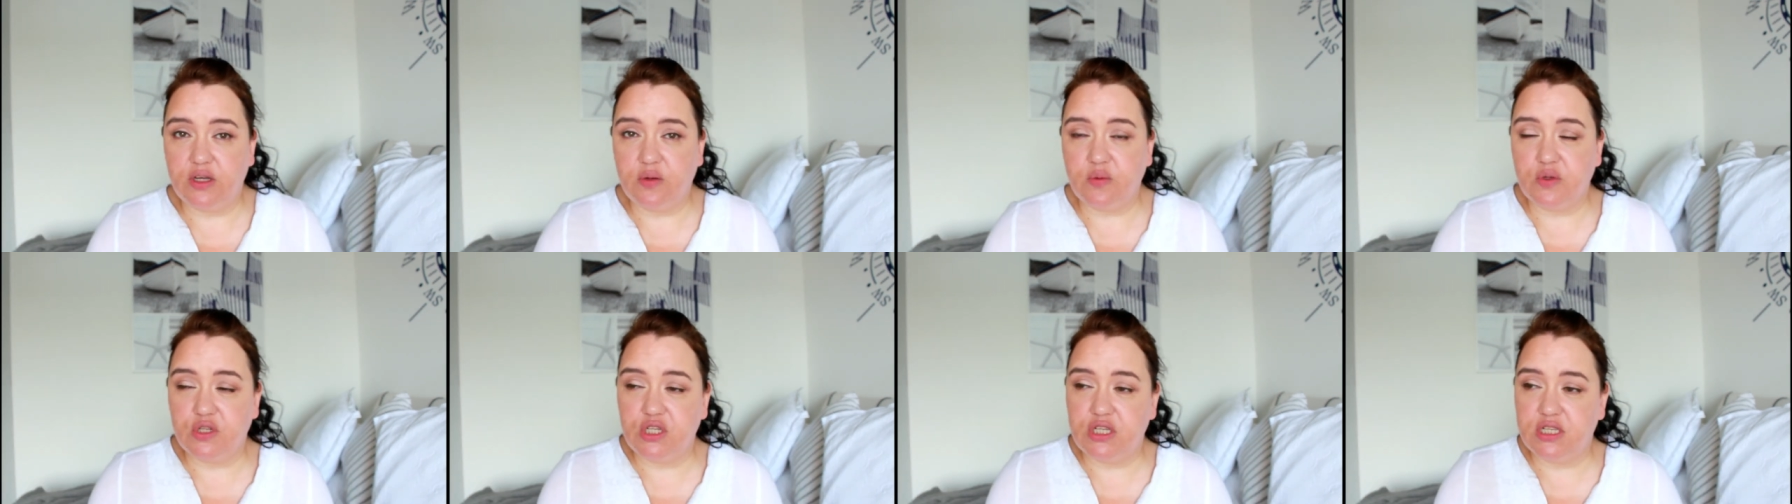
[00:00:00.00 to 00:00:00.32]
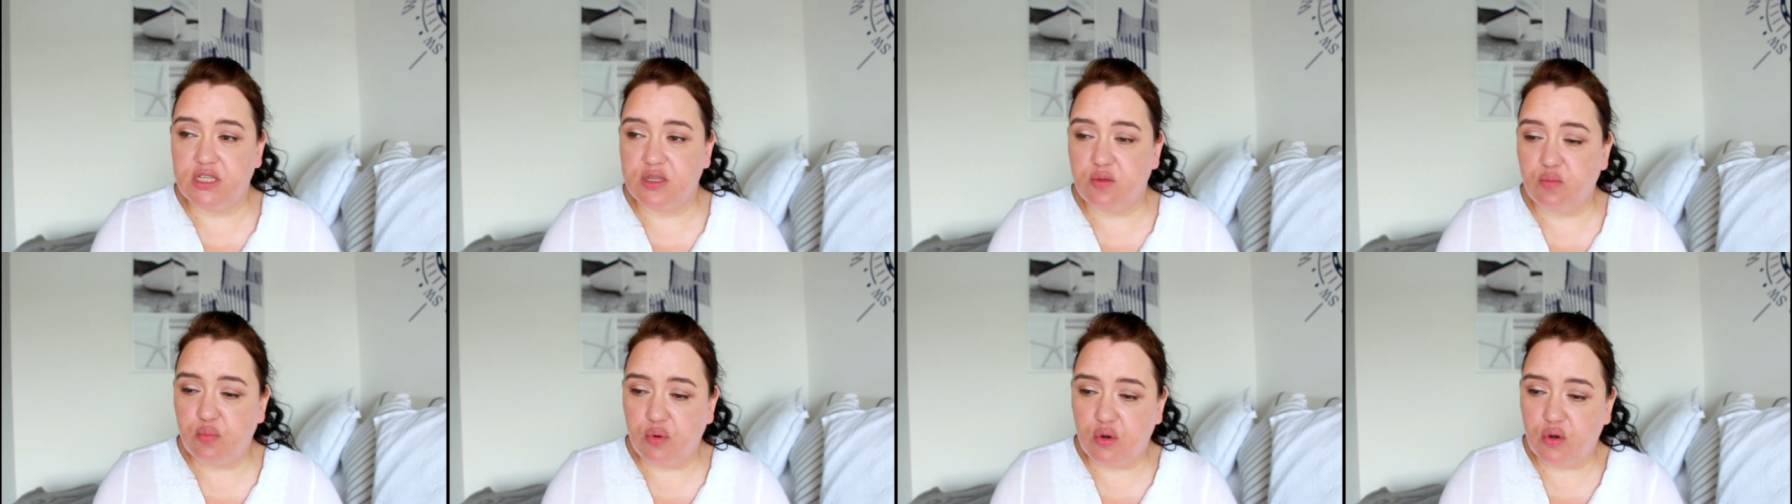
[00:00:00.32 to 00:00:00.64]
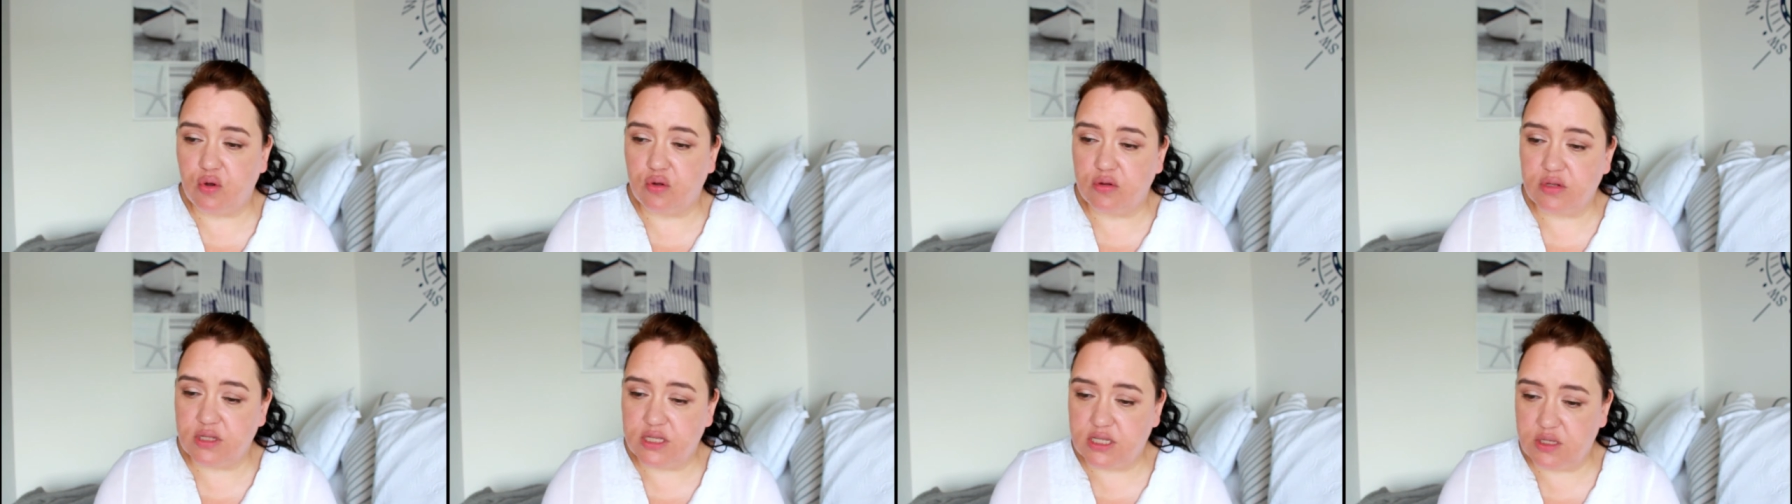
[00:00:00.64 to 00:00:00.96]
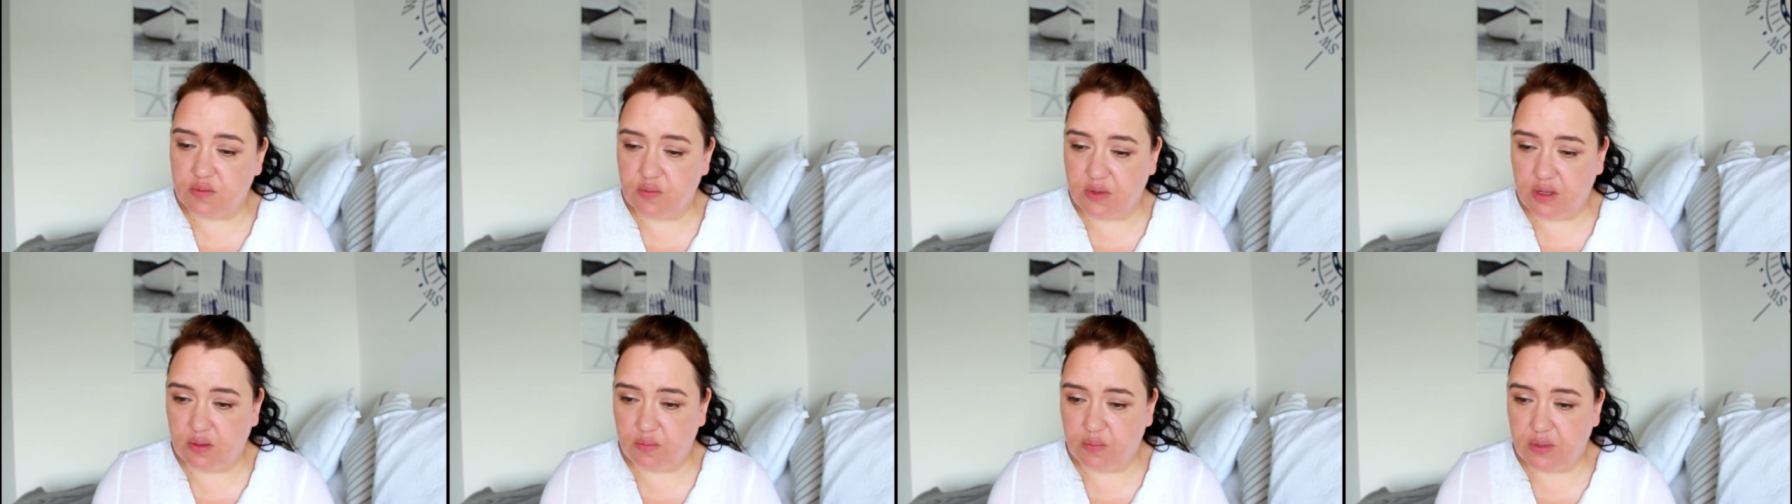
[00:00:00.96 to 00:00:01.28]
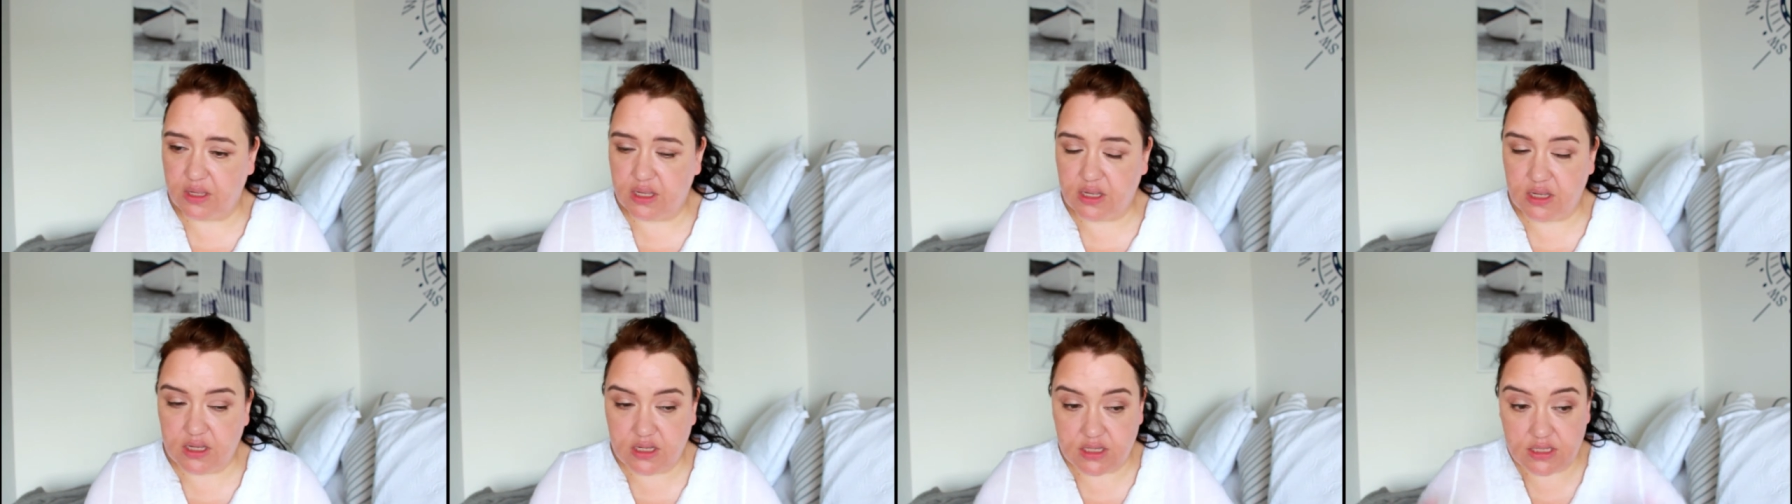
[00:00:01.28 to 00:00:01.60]
which is important to me
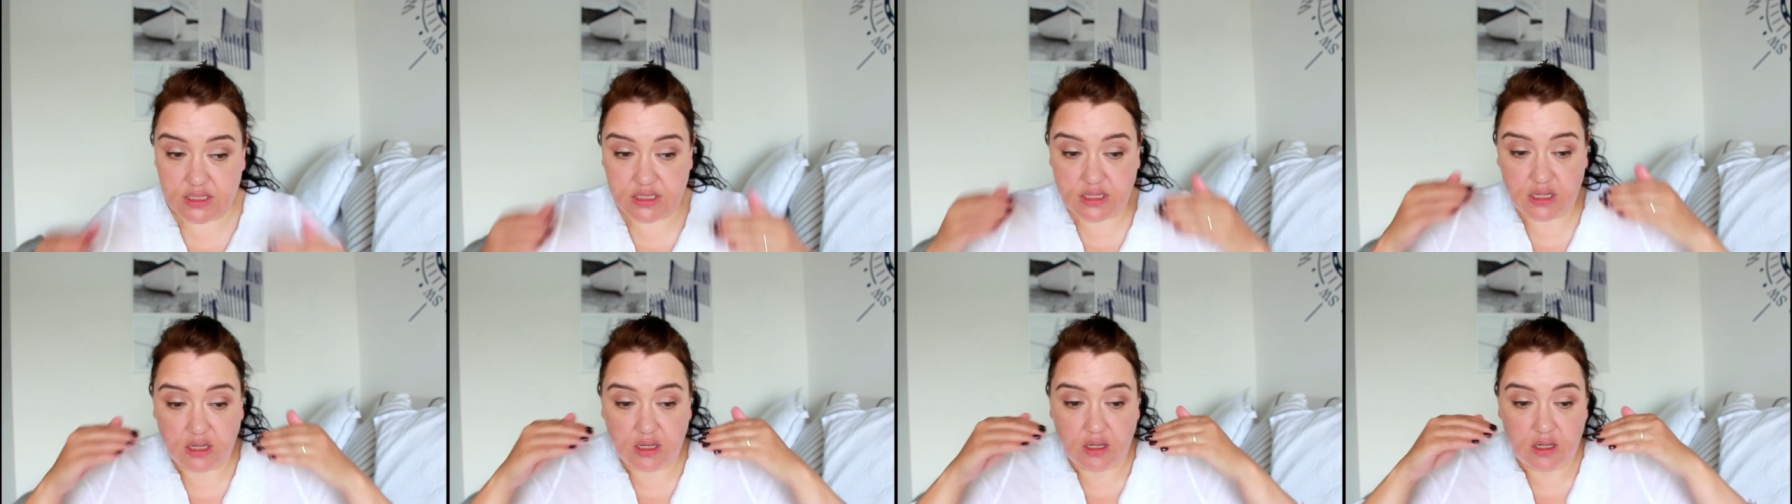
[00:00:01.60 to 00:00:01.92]
because